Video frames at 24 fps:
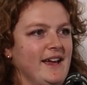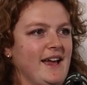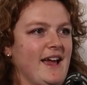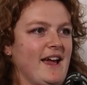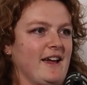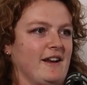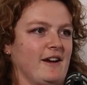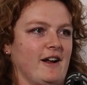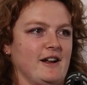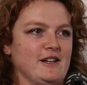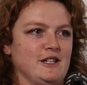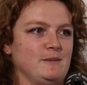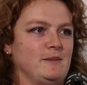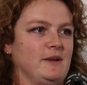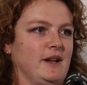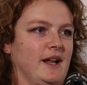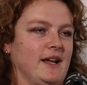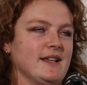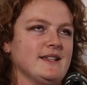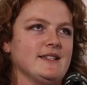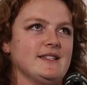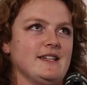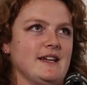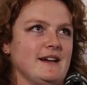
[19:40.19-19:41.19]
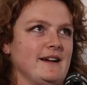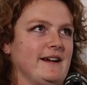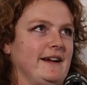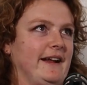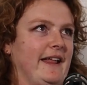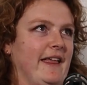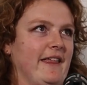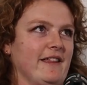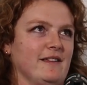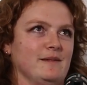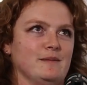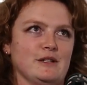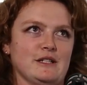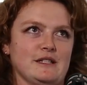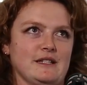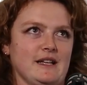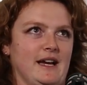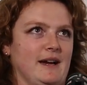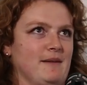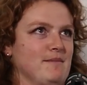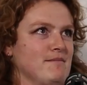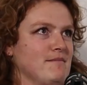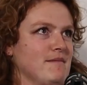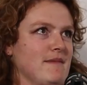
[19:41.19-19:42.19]
And I'd just be like staring at them, just
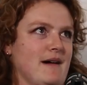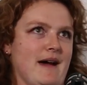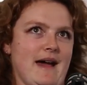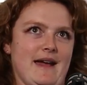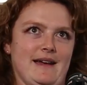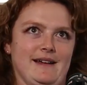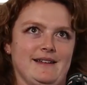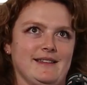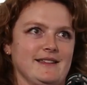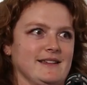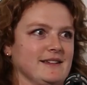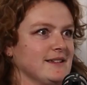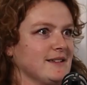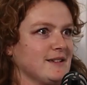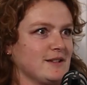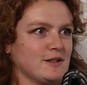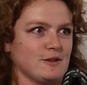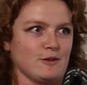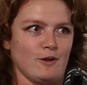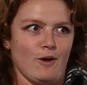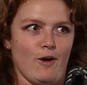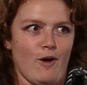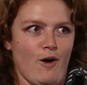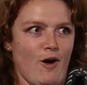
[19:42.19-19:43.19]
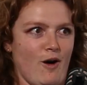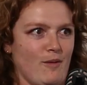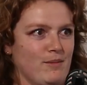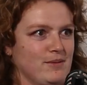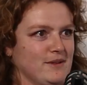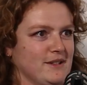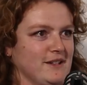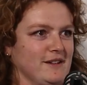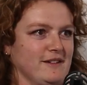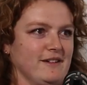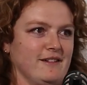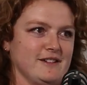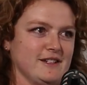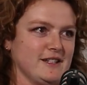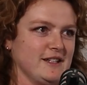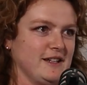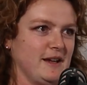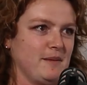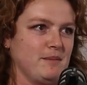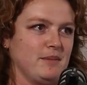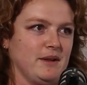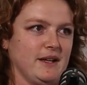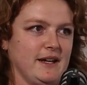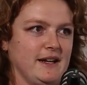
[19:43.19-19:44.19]
like, make this stop. So just
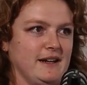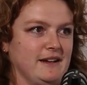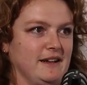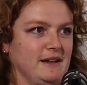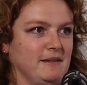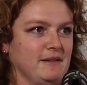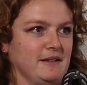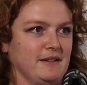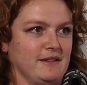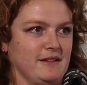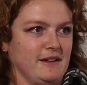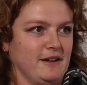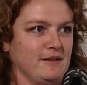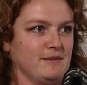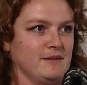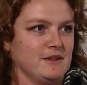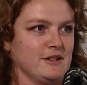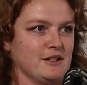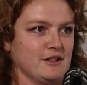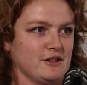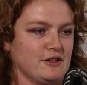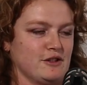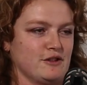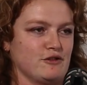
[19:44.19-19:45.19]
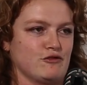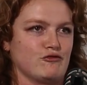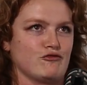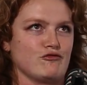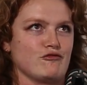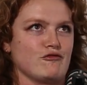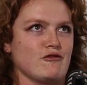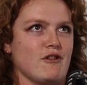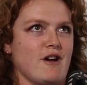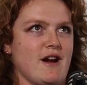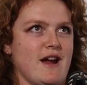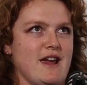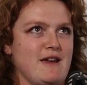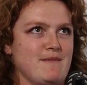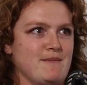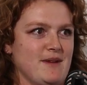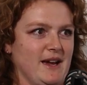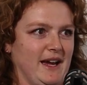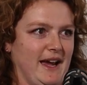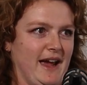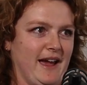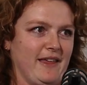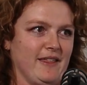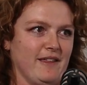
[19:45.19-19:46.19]
like pleading with them and just
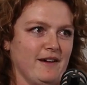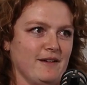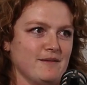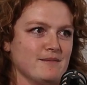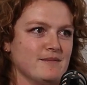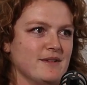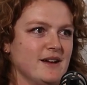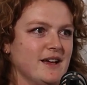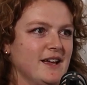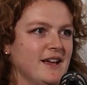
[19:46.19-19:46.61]
screaming at them.